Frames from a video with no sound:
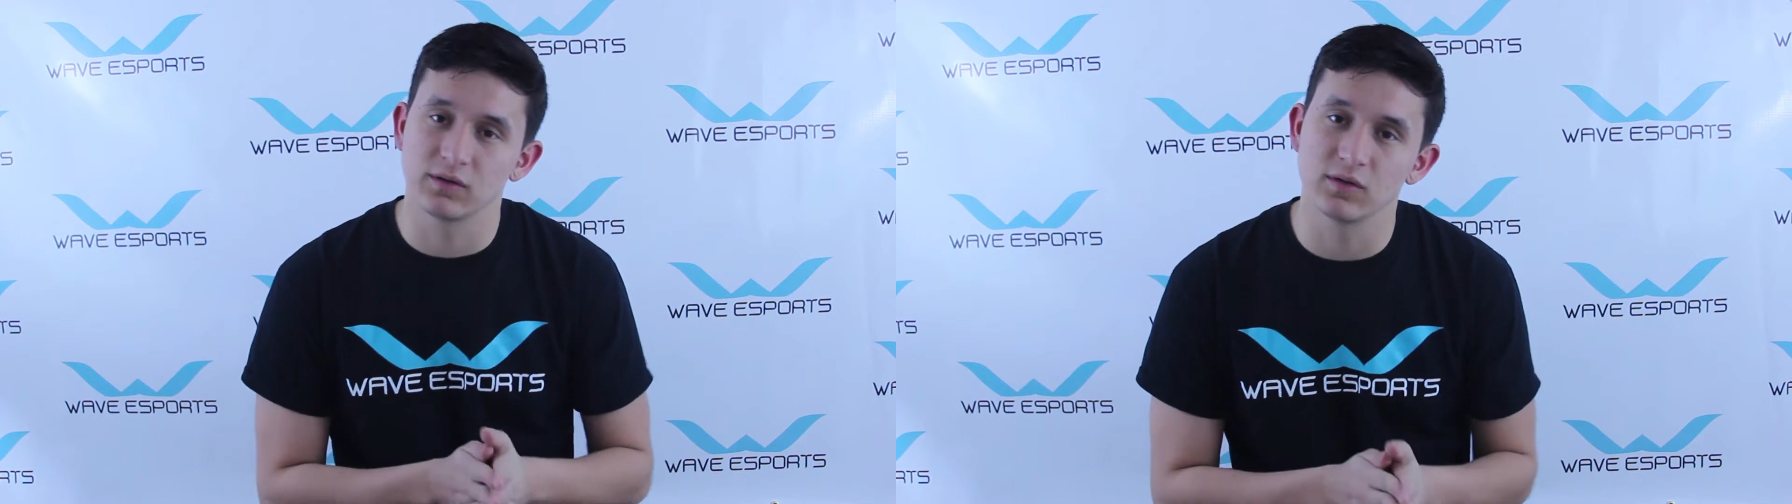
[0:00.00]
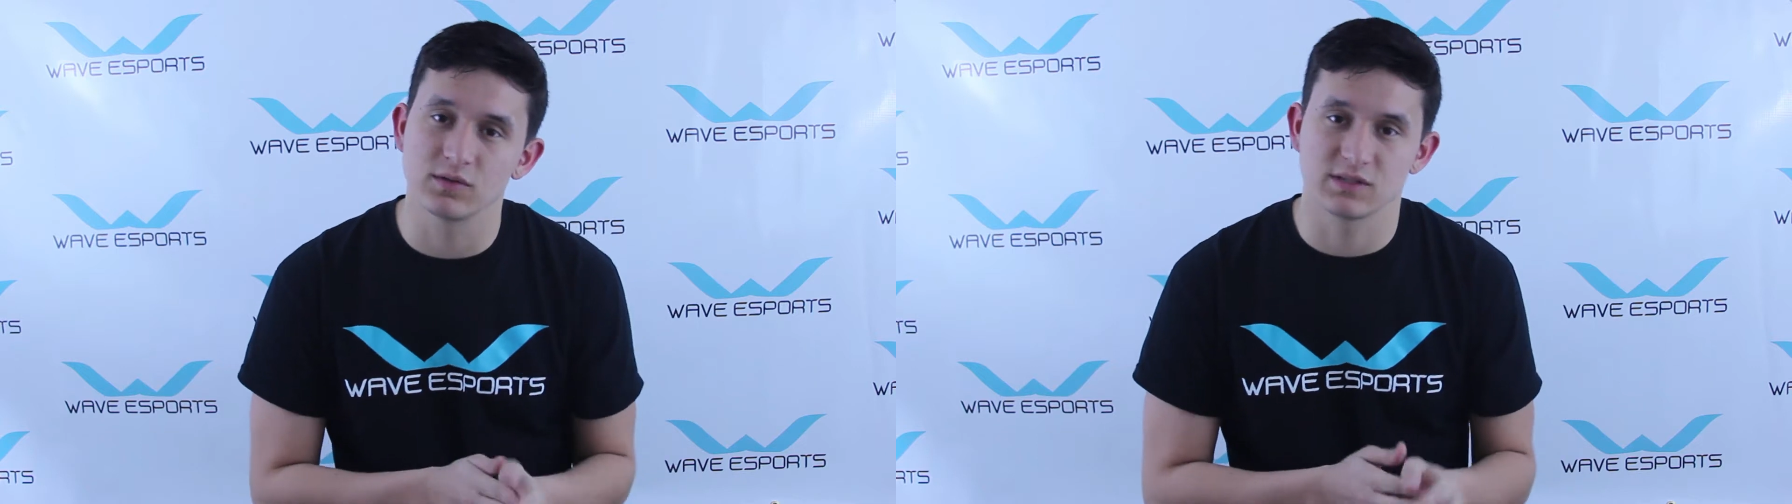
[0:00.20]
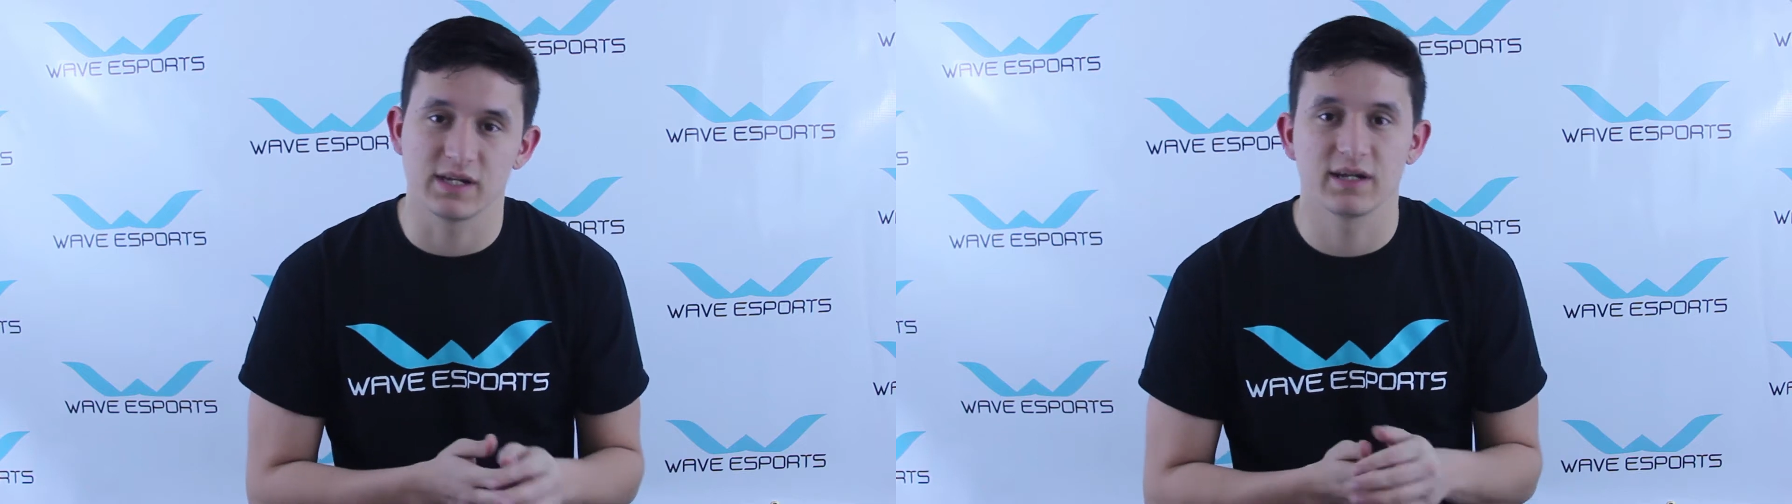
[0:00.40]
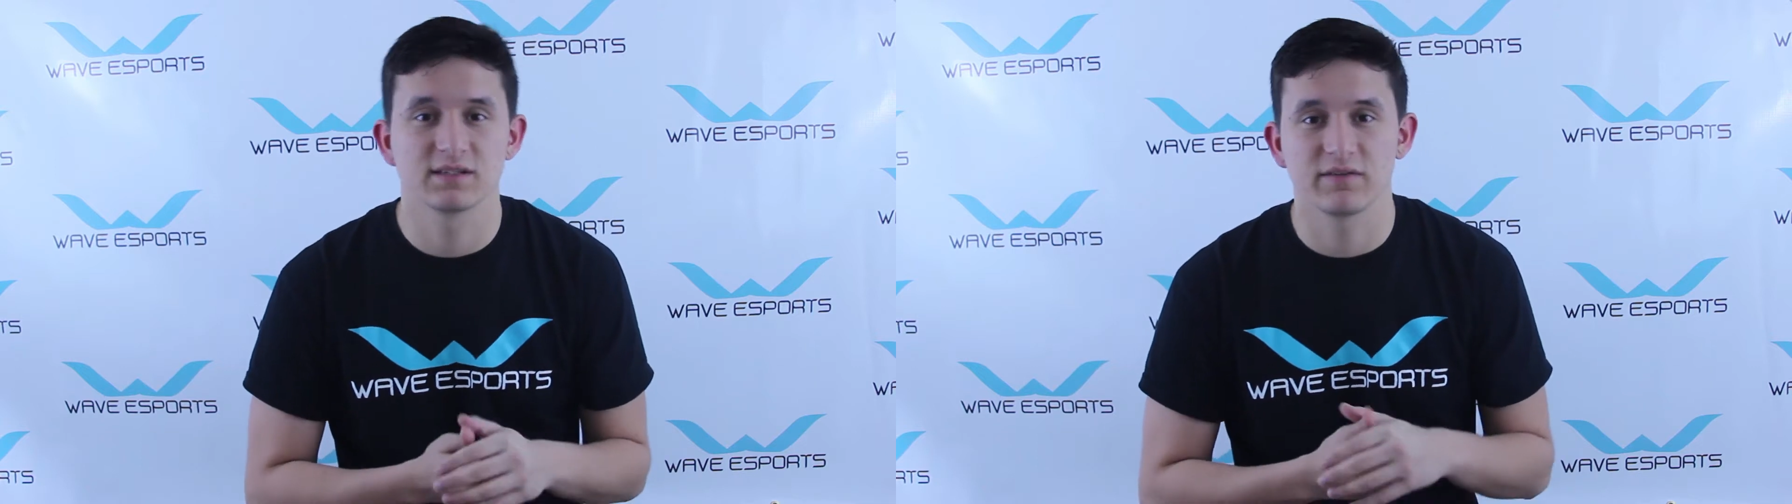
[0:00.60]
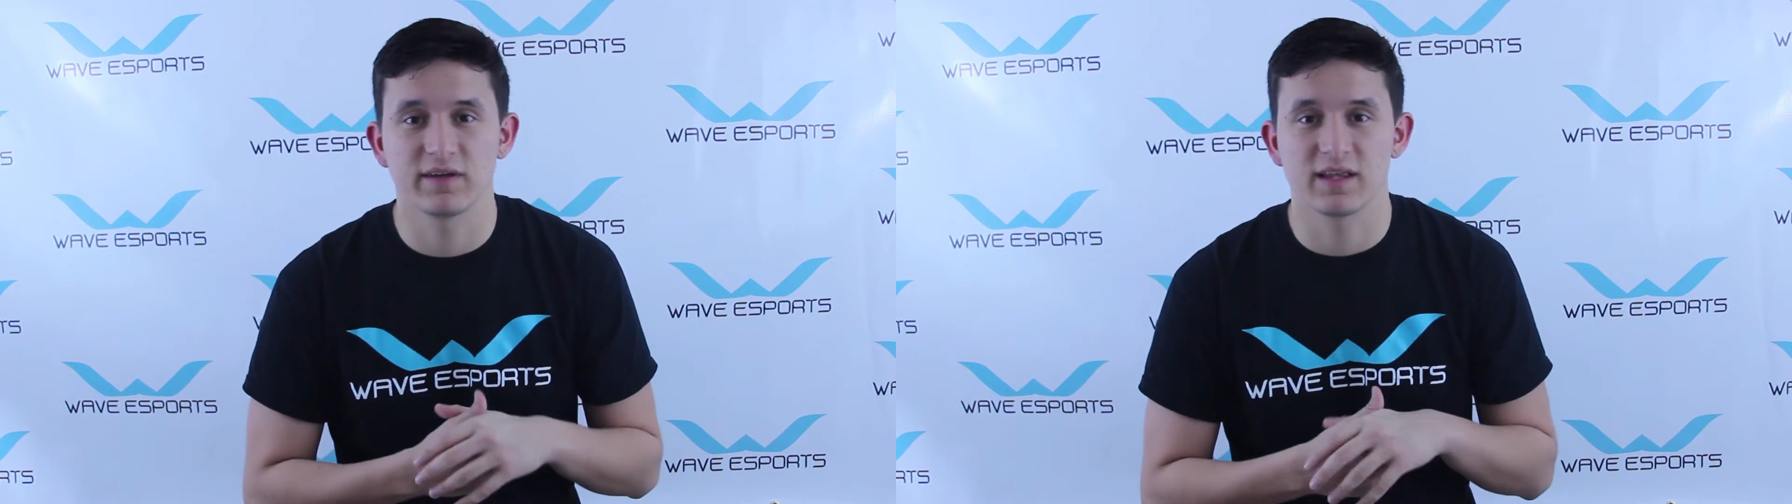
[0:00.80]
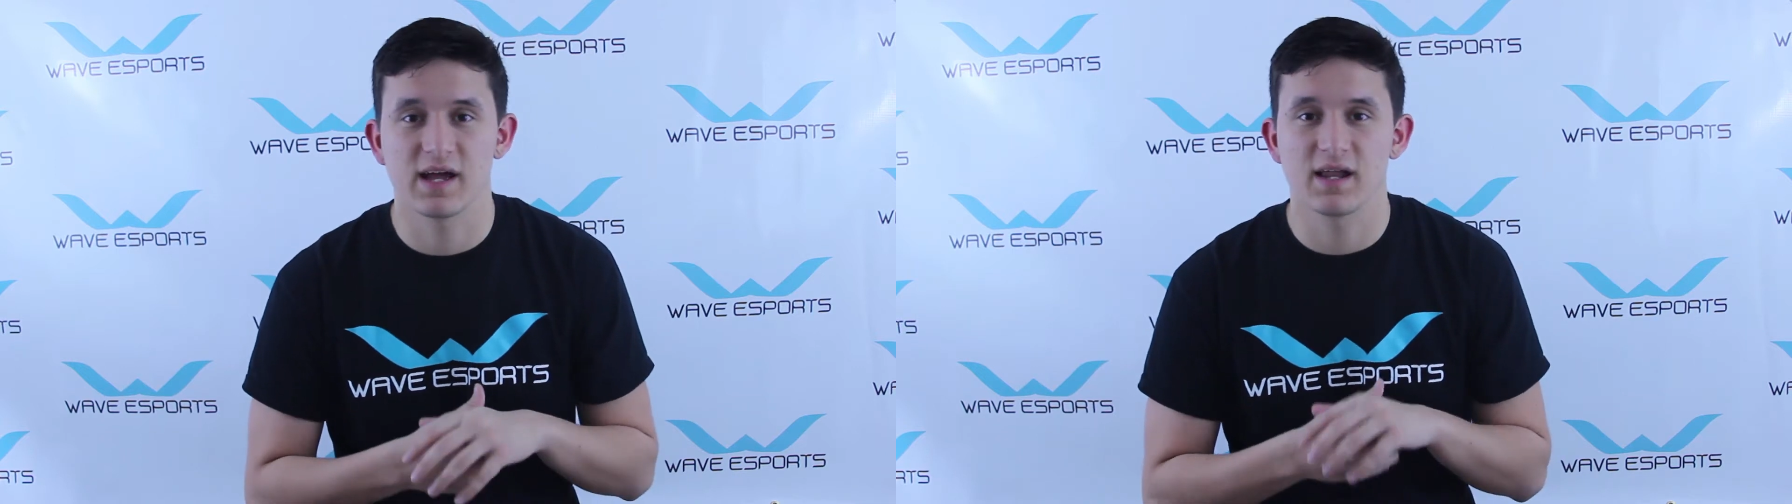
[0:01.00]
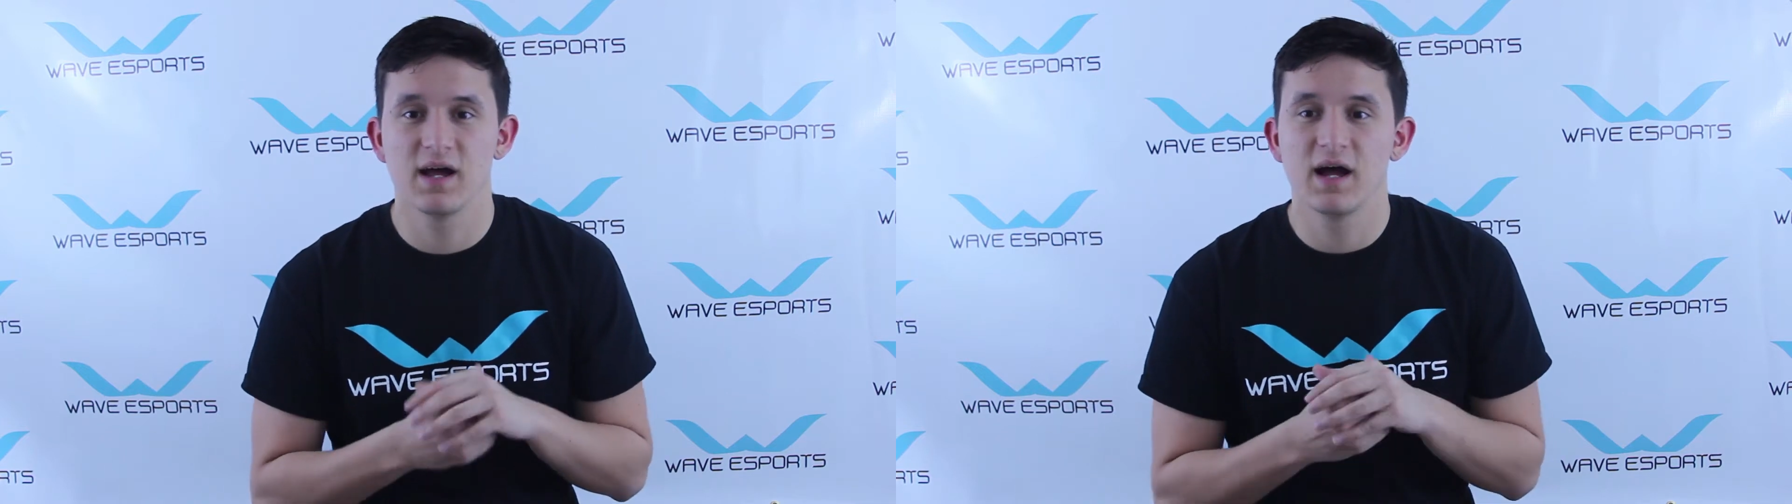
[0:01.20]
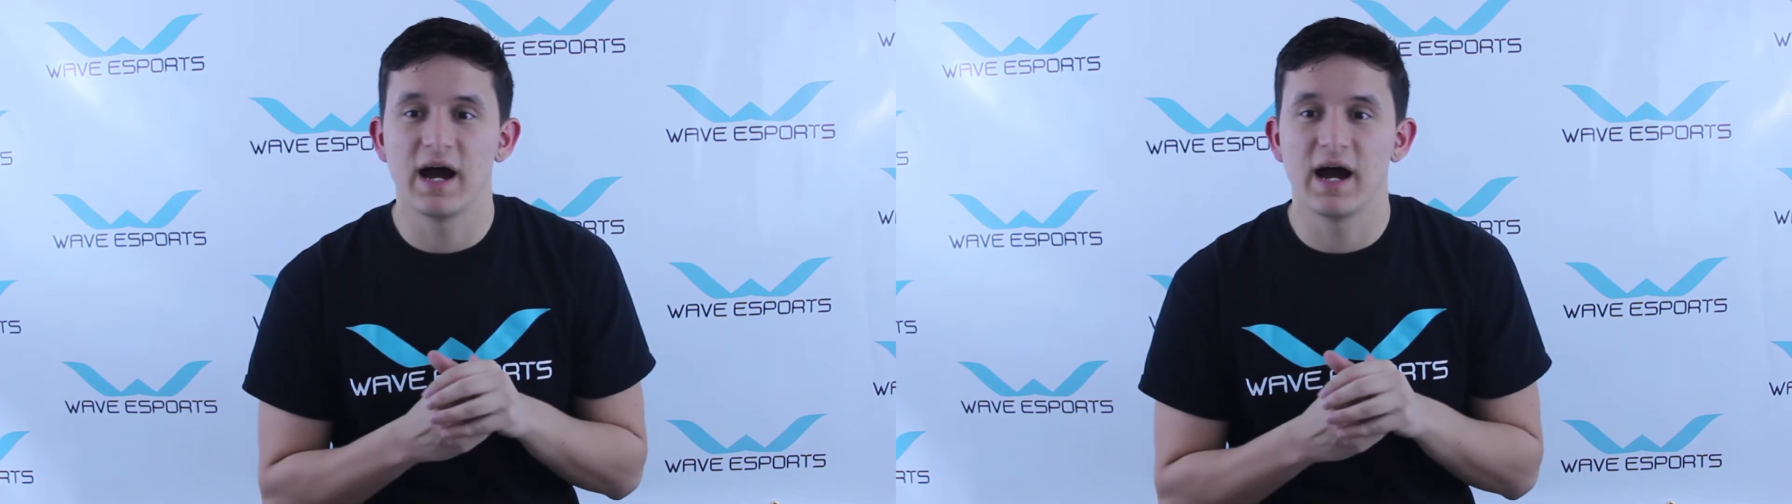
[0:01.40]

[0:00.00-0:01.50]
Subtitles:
your local scene and stuff like that,